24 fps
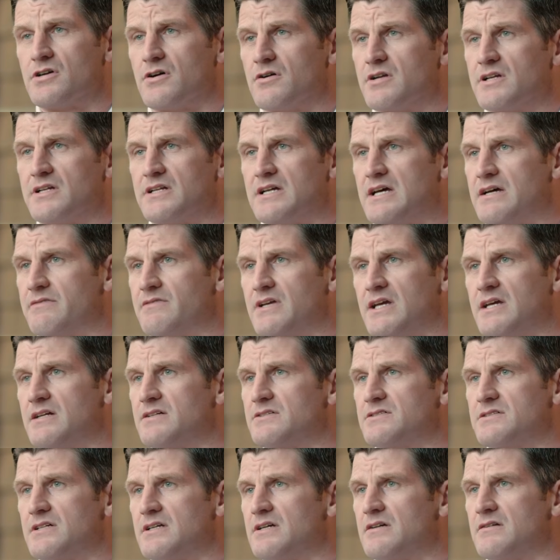gone into
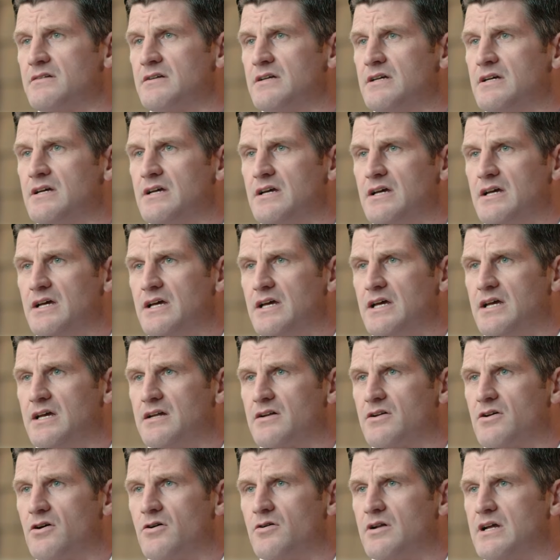Afghanistan
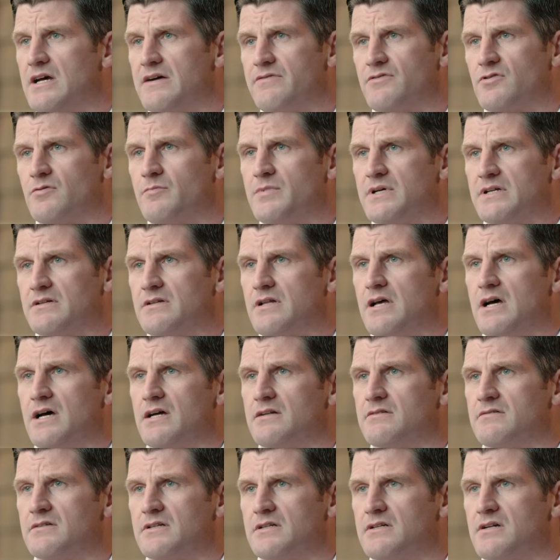and gone after bin
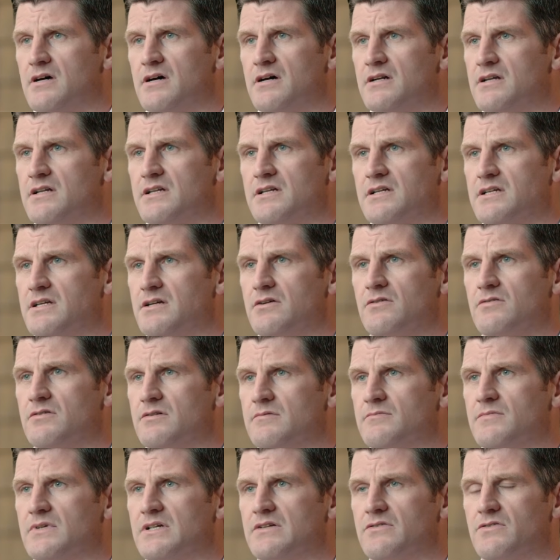Laden and hunt and killed
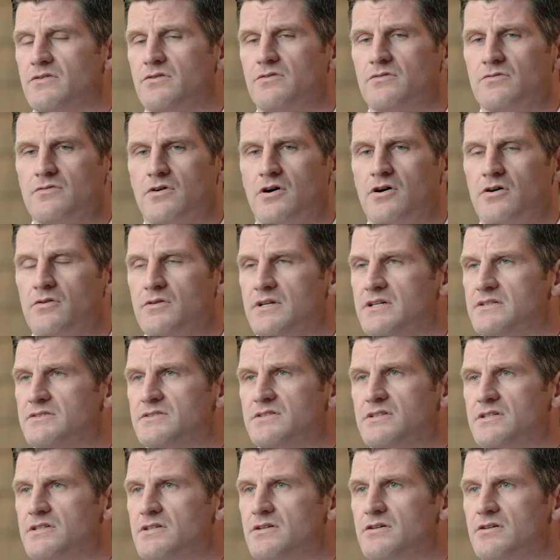him into all ends
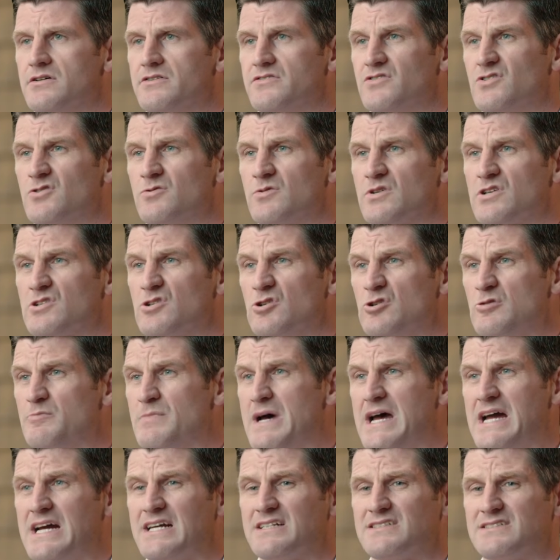of the earth, to include
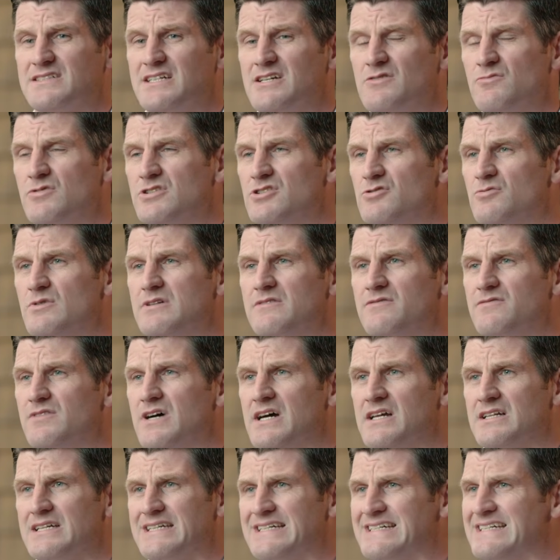Pakistan, which we
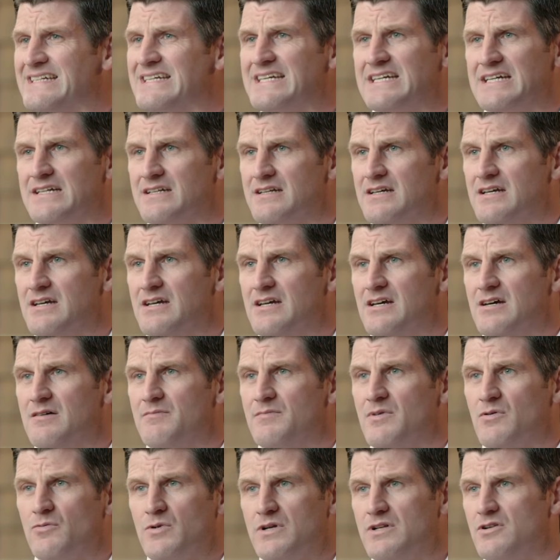finally did.
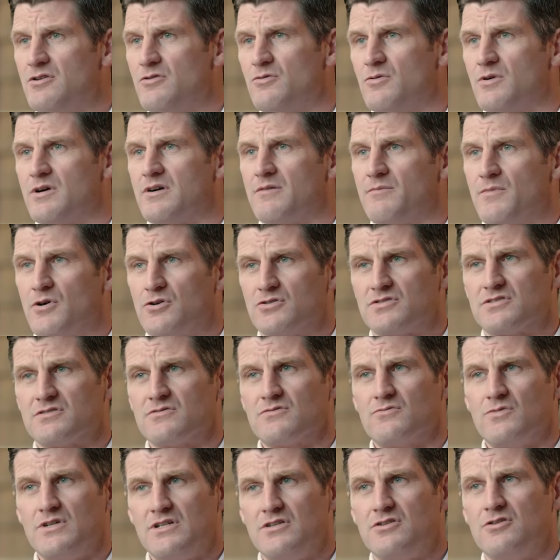but we
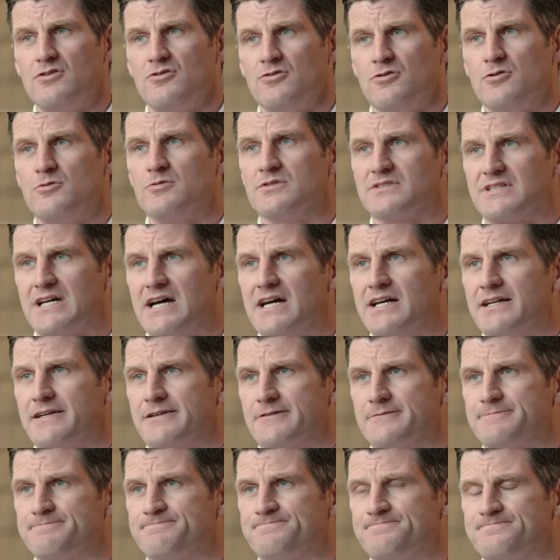knew who was hiding
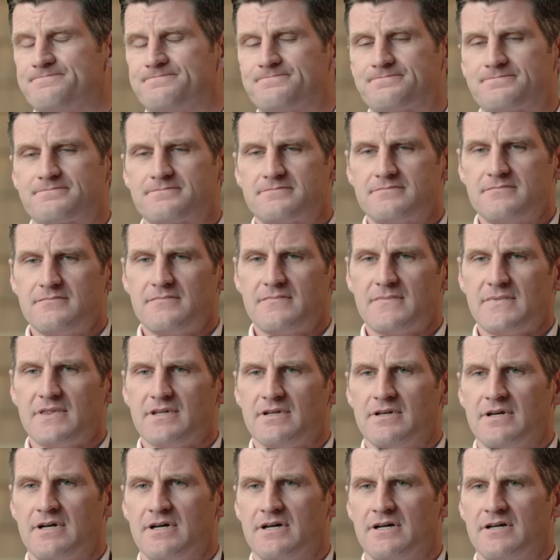
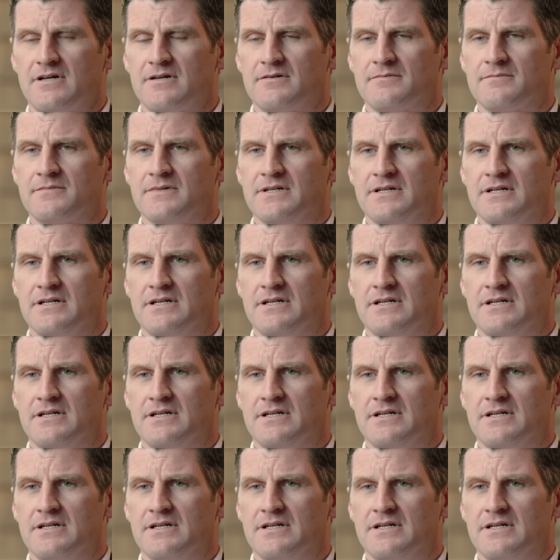them.